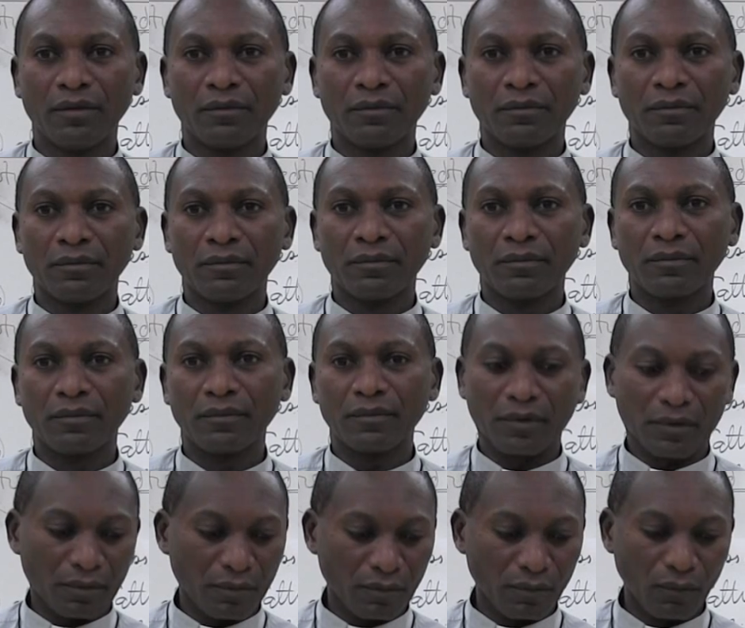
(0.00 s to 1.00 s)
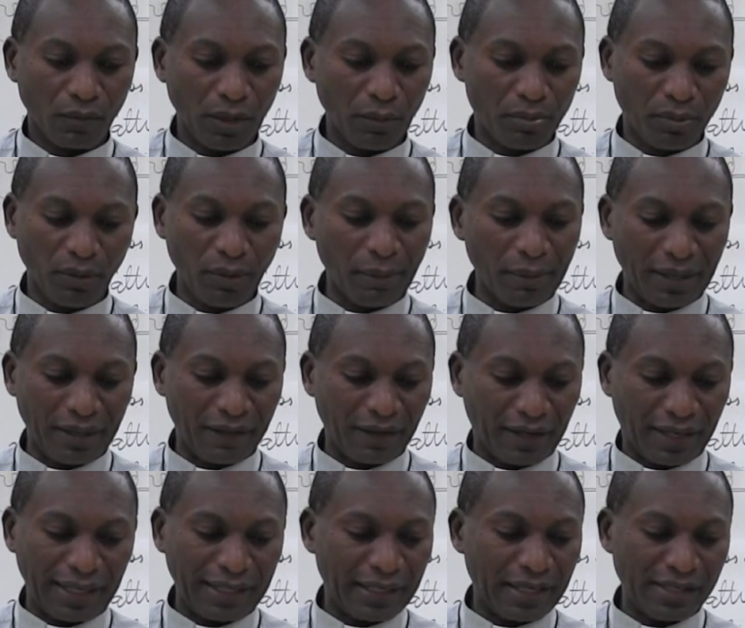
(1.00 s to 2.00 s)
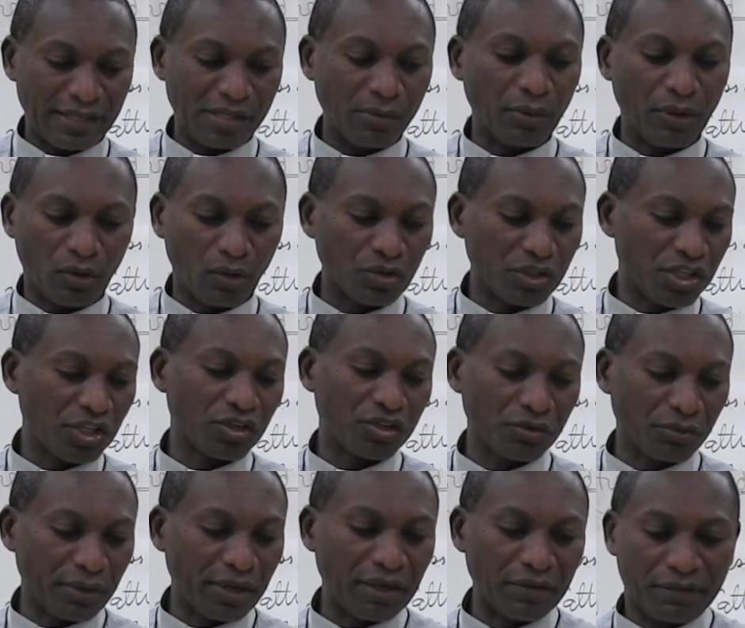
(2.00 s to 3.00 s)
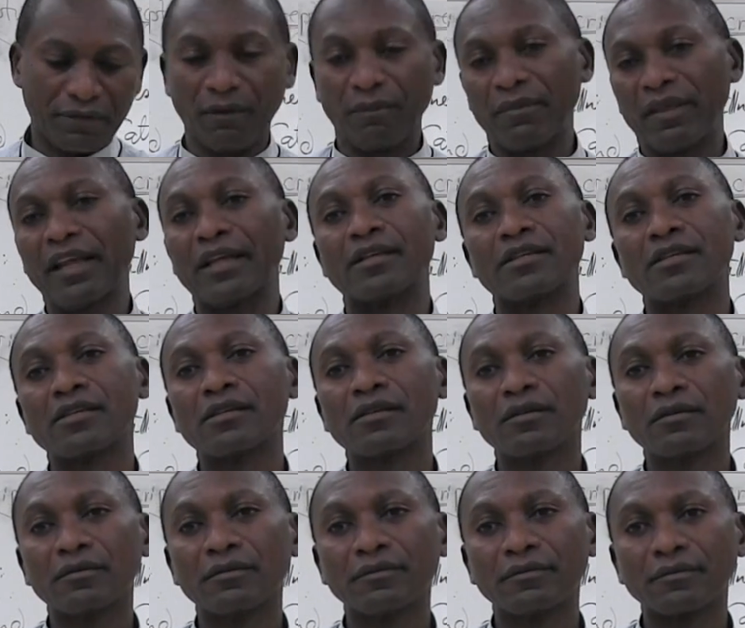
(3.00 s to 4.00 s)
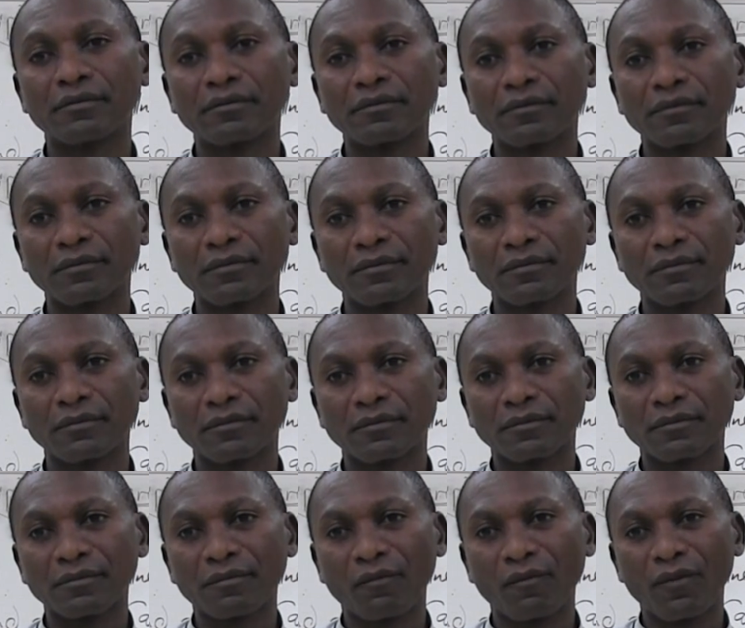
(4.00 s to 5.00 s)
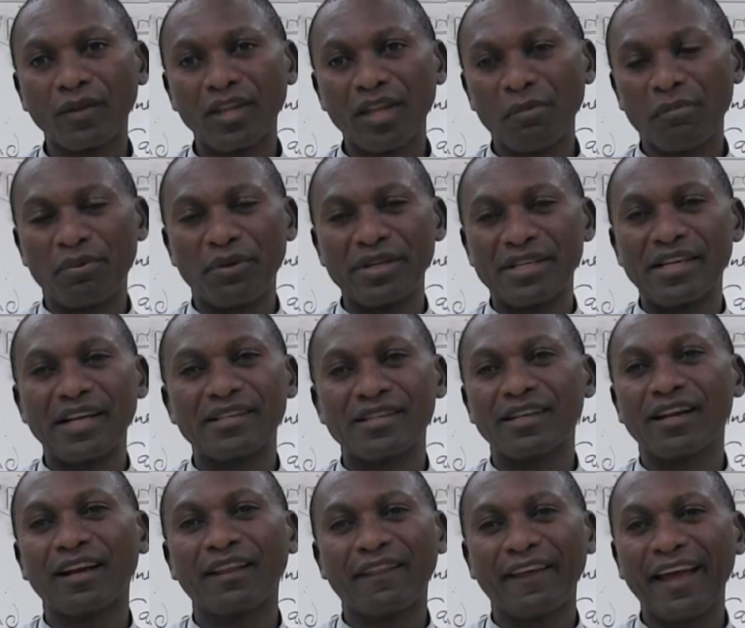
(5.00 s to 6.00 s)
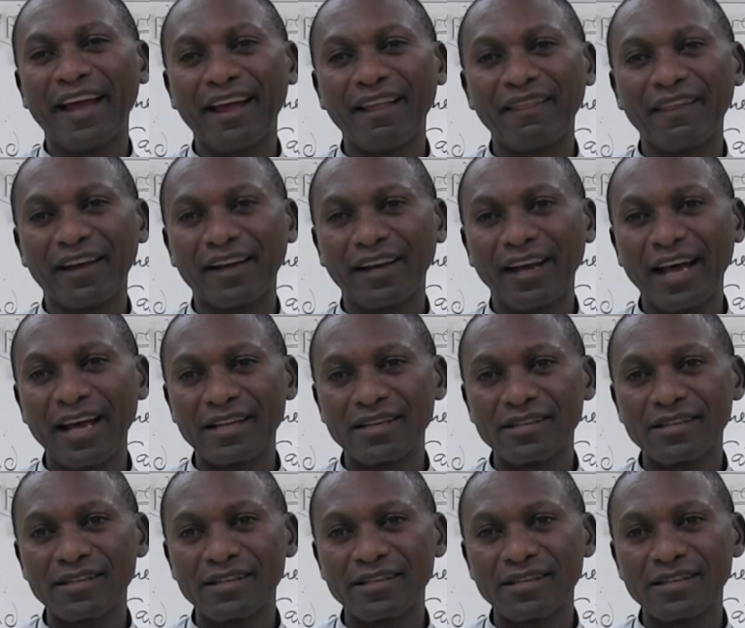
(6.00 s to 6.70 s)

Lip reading: probably the catechist will continue to read from this. The priest is not there in the class.